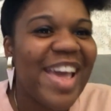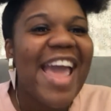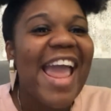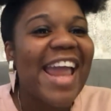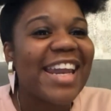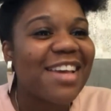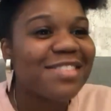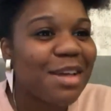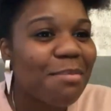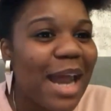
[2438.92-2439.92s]
and if
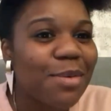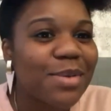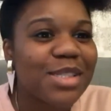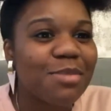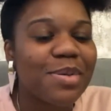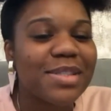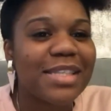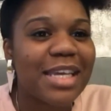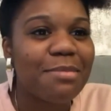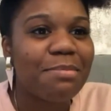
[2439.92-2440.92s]
somebody was to
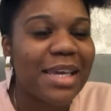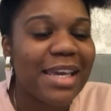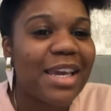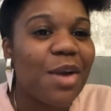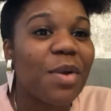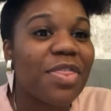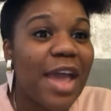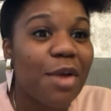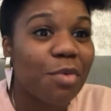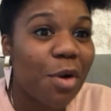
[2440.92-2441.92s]
present me with
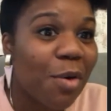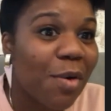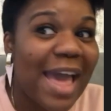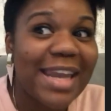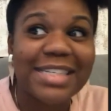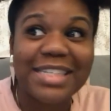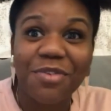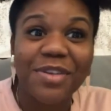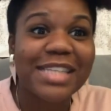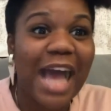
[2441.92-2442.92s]
that role at a
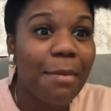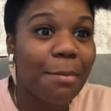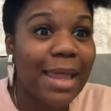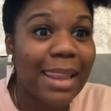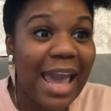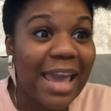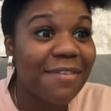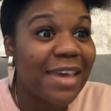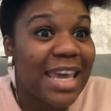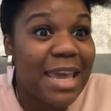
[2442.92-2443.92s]
different time in my
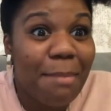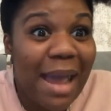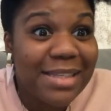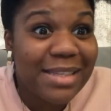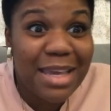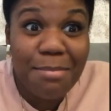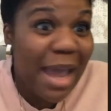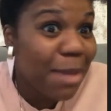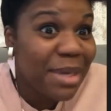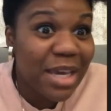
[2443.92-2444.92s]
life it might it
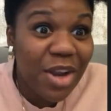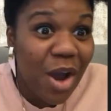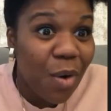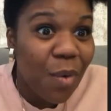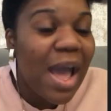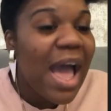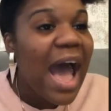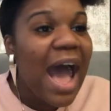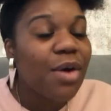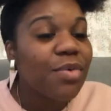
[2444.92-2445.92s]
might be a no
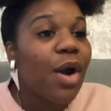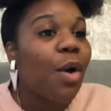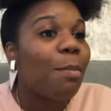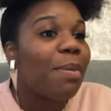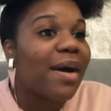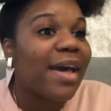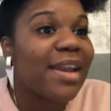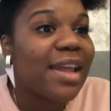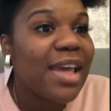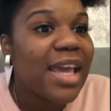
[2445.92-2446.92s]
i don't know
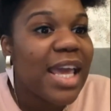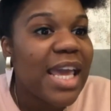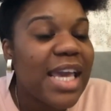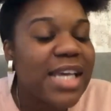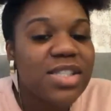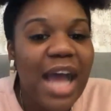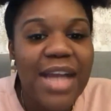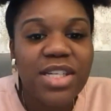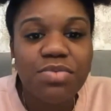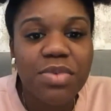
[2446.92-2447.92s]
but it's i
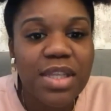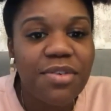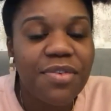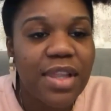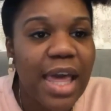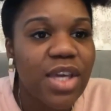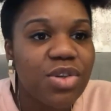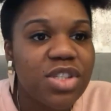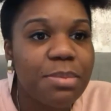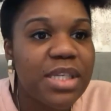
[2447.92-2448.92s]
just really feel like
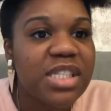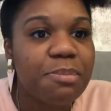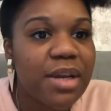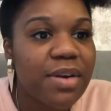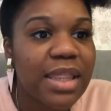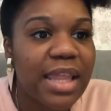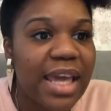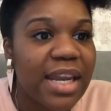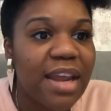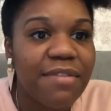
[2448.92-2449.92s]
you should be spirit
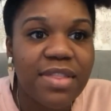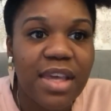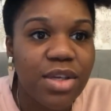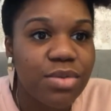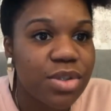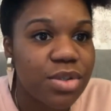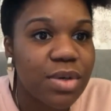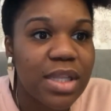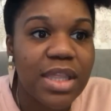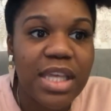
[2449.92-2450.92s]
led in everything you
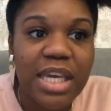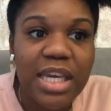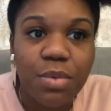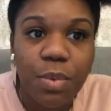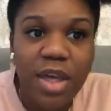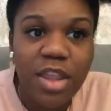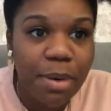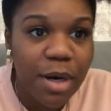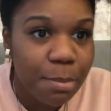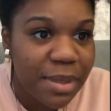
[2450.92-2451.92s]
do lead with
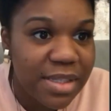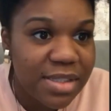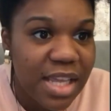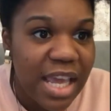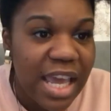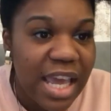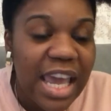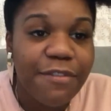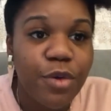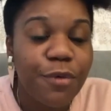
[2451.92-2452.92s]
purpose
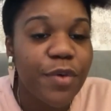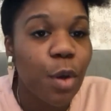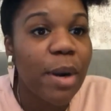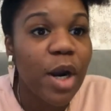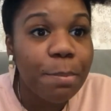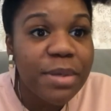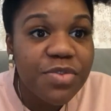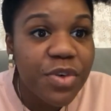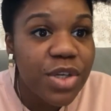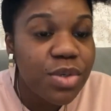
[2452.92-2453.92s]
if you feel
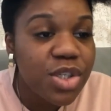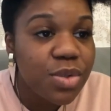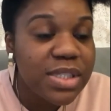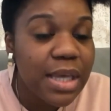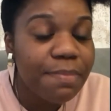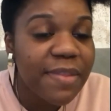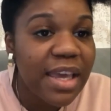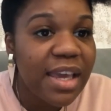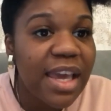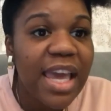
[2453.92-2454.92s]
purpose for you to do
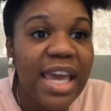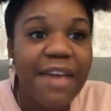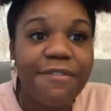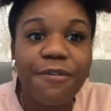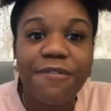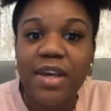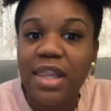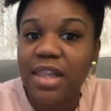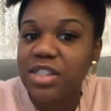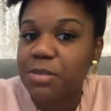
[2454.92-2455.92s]
something, if you
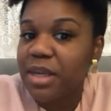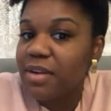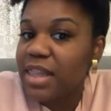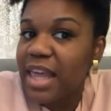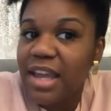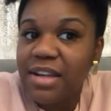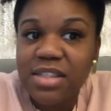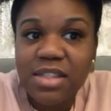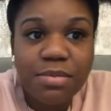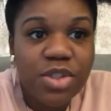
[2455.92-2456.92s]
feel spirit
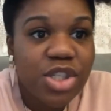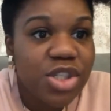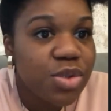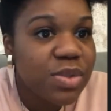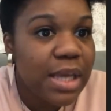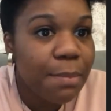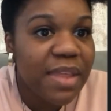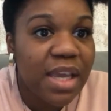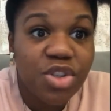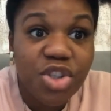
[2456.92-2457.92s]
led to, to do
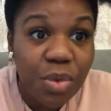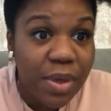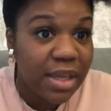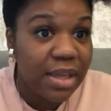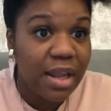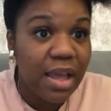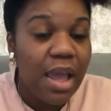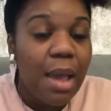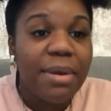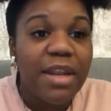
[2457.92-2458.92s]
something, do it.
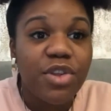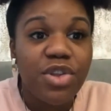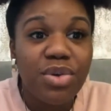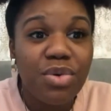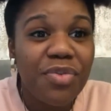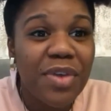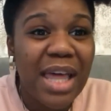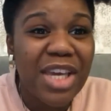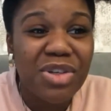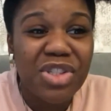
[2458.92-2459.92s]
But if you feel
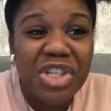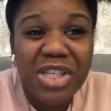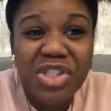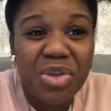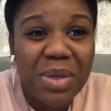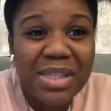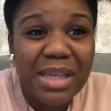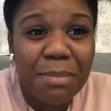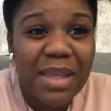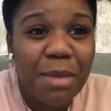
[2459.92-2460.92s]
like you're just doing
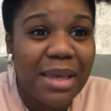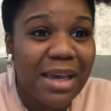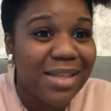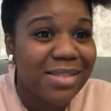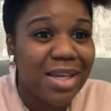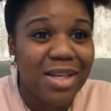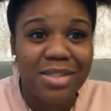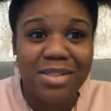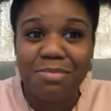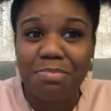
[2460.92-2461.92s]
something because
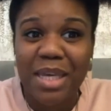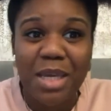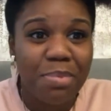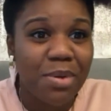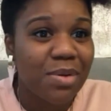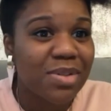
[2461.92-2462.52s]
there's people